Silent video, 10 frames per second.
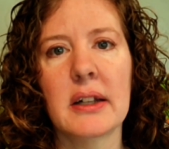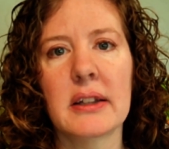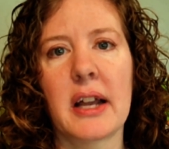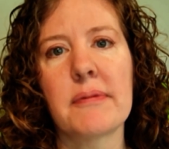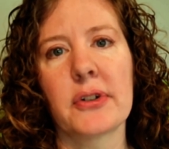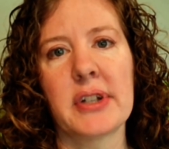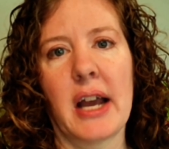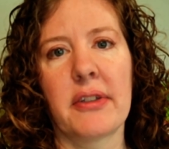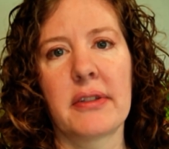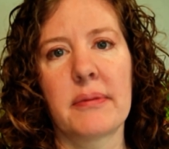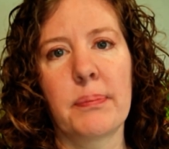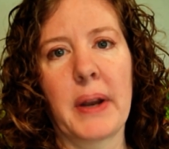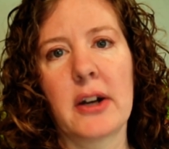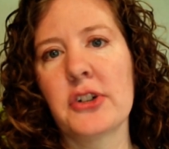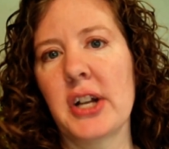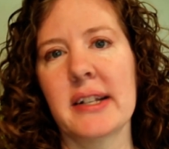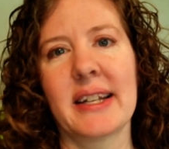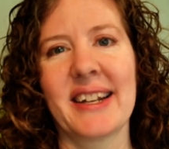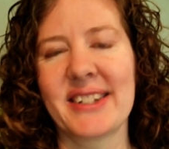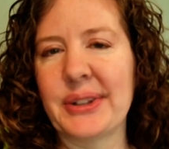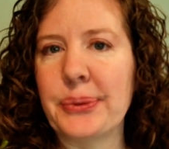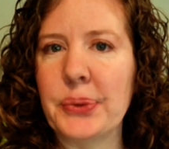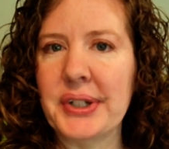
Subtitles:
life or death bear chasing us in the